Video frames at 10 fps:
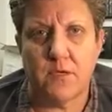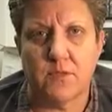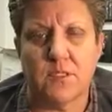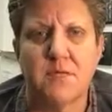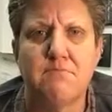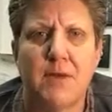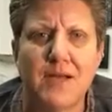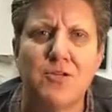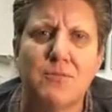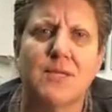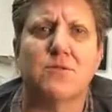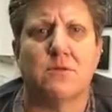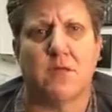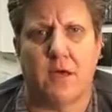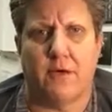you'll see
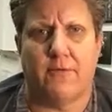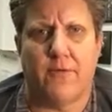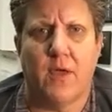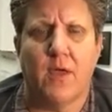Monumental Love.